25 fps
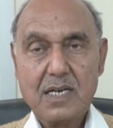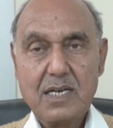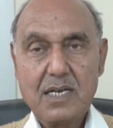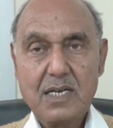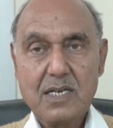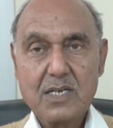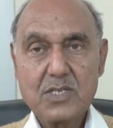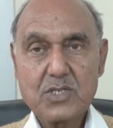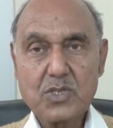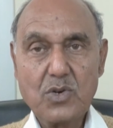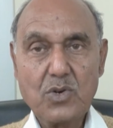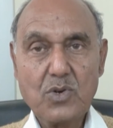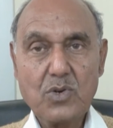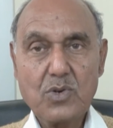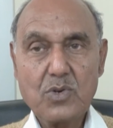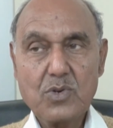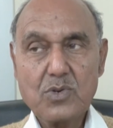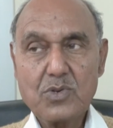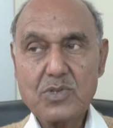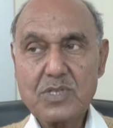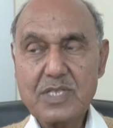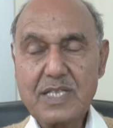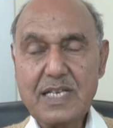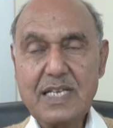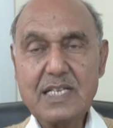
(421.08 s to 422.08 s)

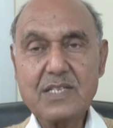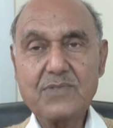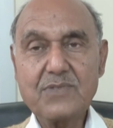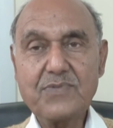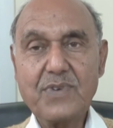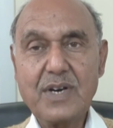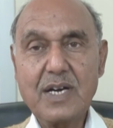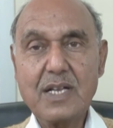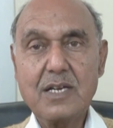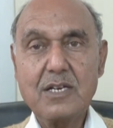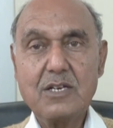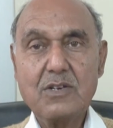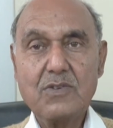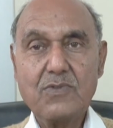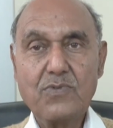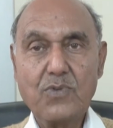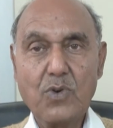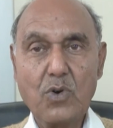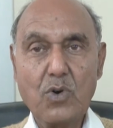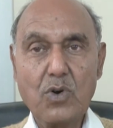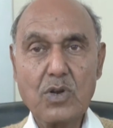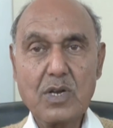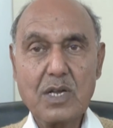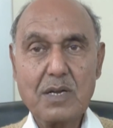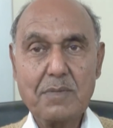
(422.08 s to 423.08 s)
So these were
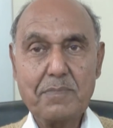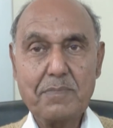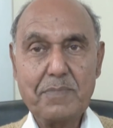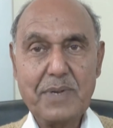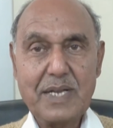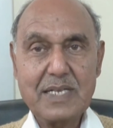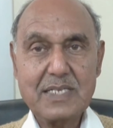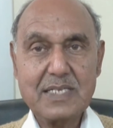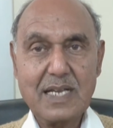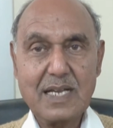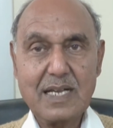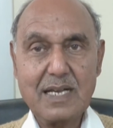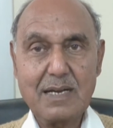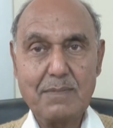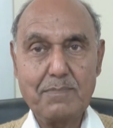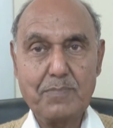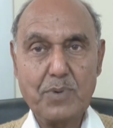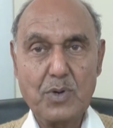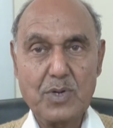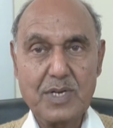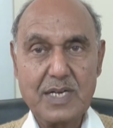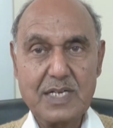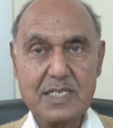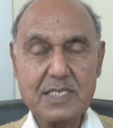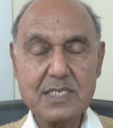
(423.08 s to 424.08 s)
four basic
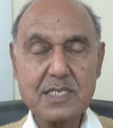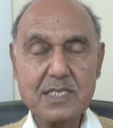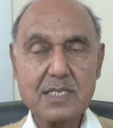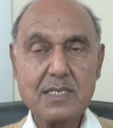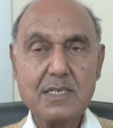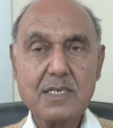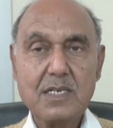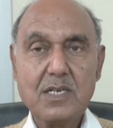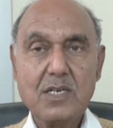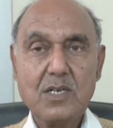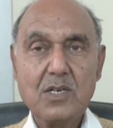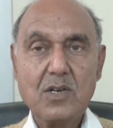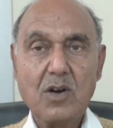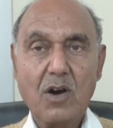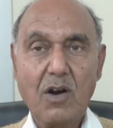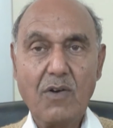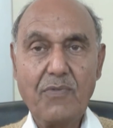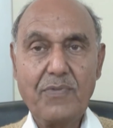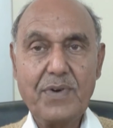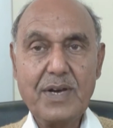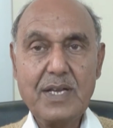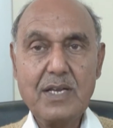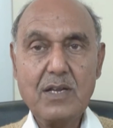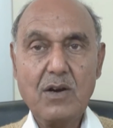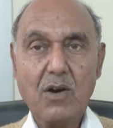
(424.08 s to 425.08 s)
components of
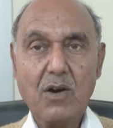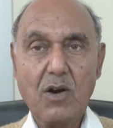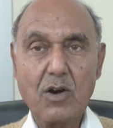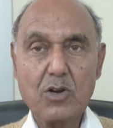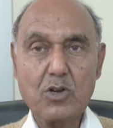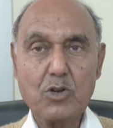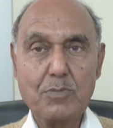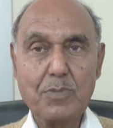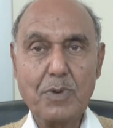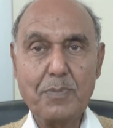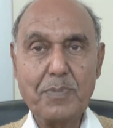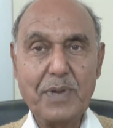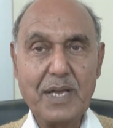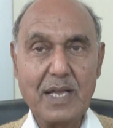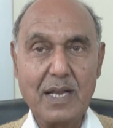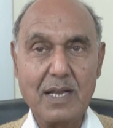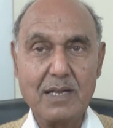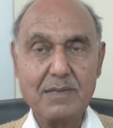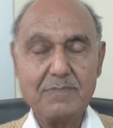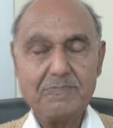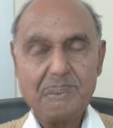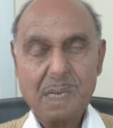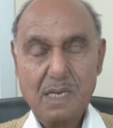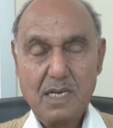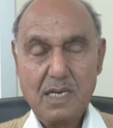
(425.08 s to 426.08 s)
an automobile.
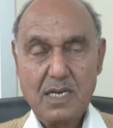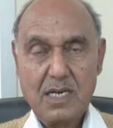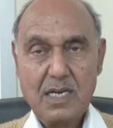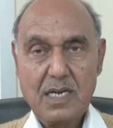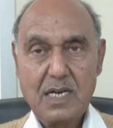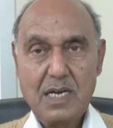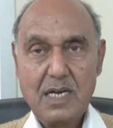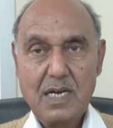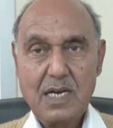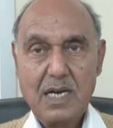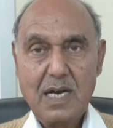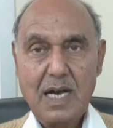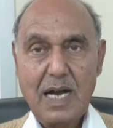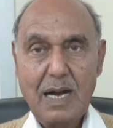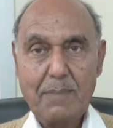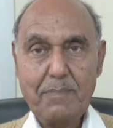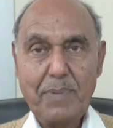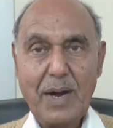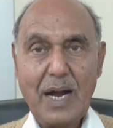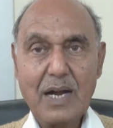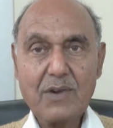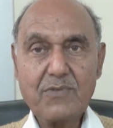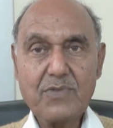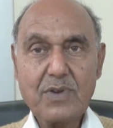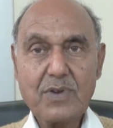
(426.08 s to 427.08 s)

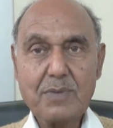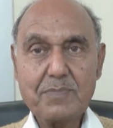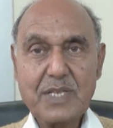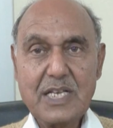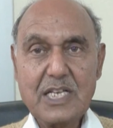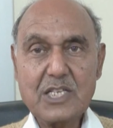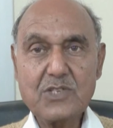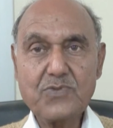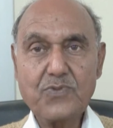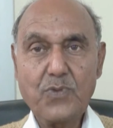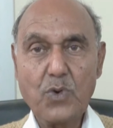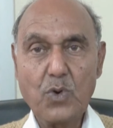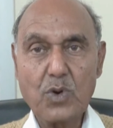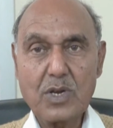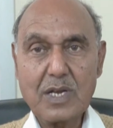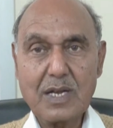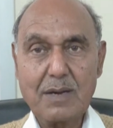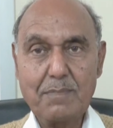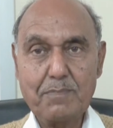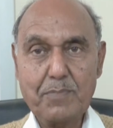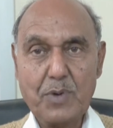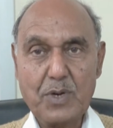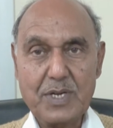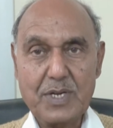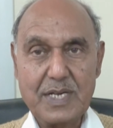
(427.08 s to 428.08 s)
Apart from these four
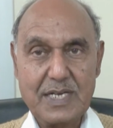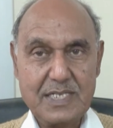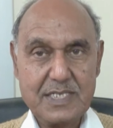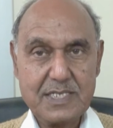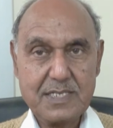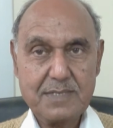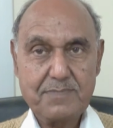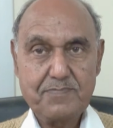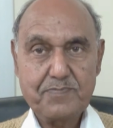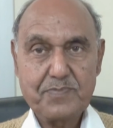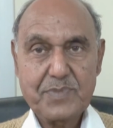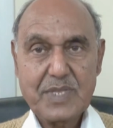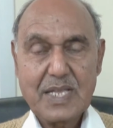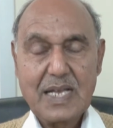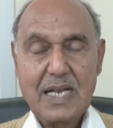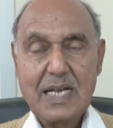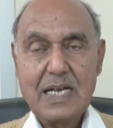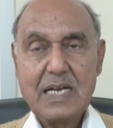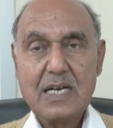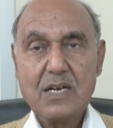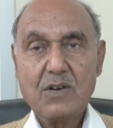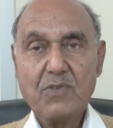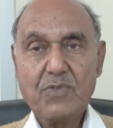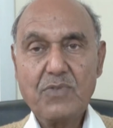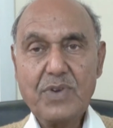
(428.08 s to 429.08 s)
components,
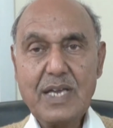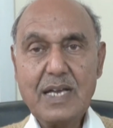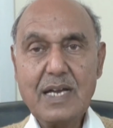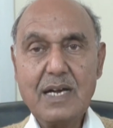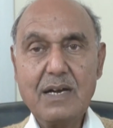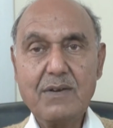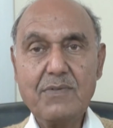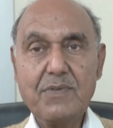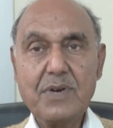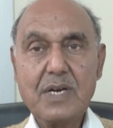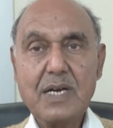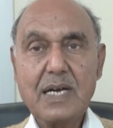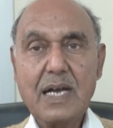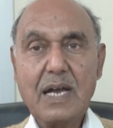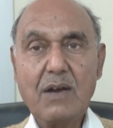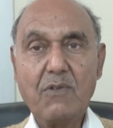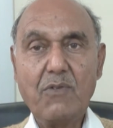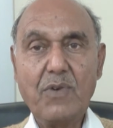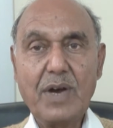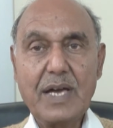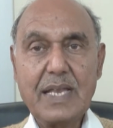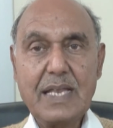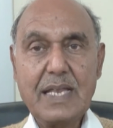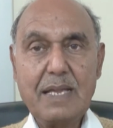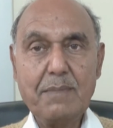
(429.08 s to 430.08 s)
we have a
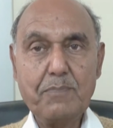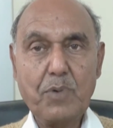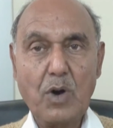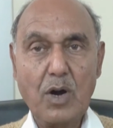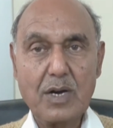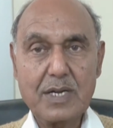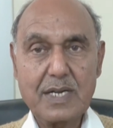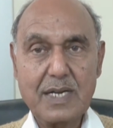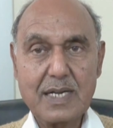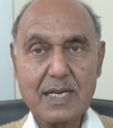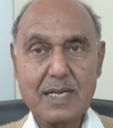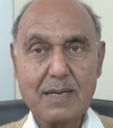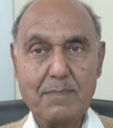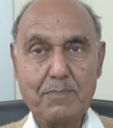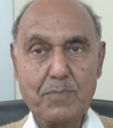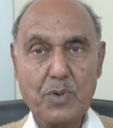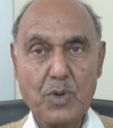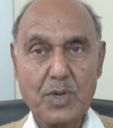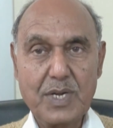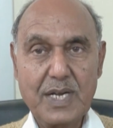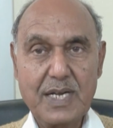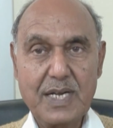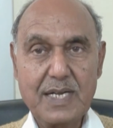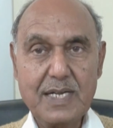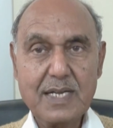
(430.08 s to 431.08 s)
very important
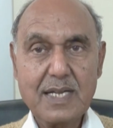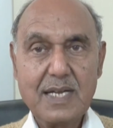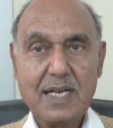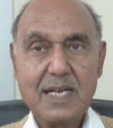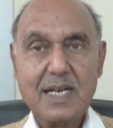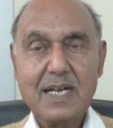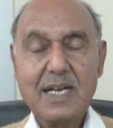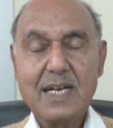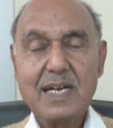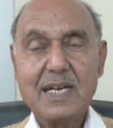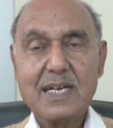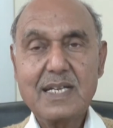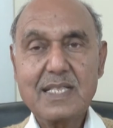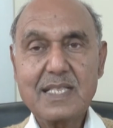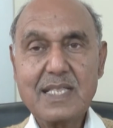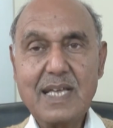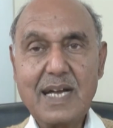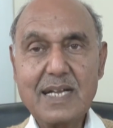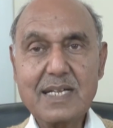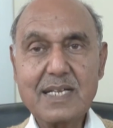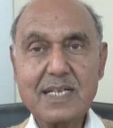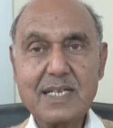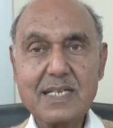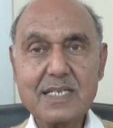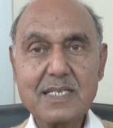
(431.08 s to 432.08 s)
component,
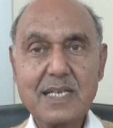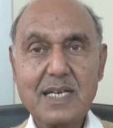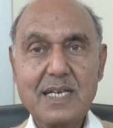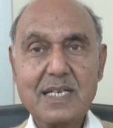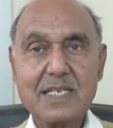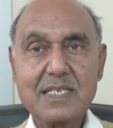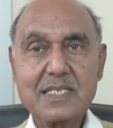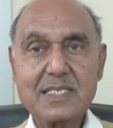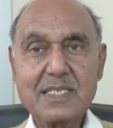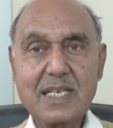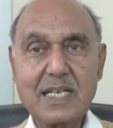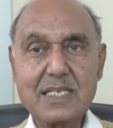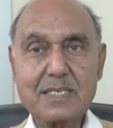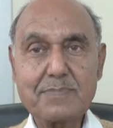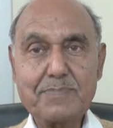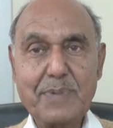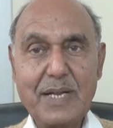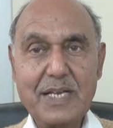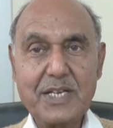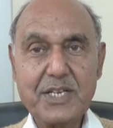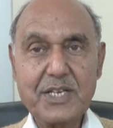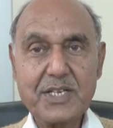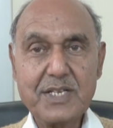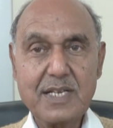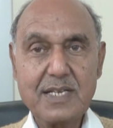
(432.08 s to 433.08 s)
that is
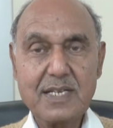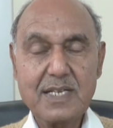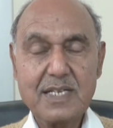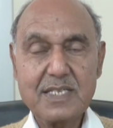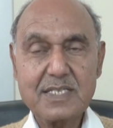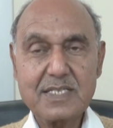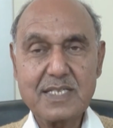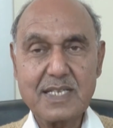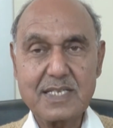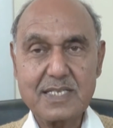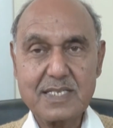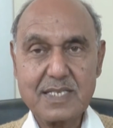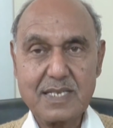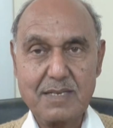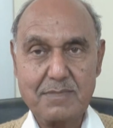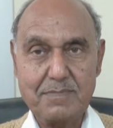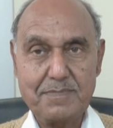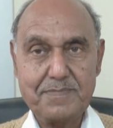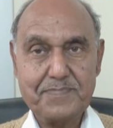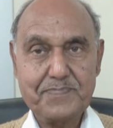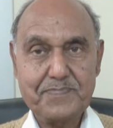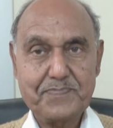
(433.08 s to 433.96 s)
suspension system.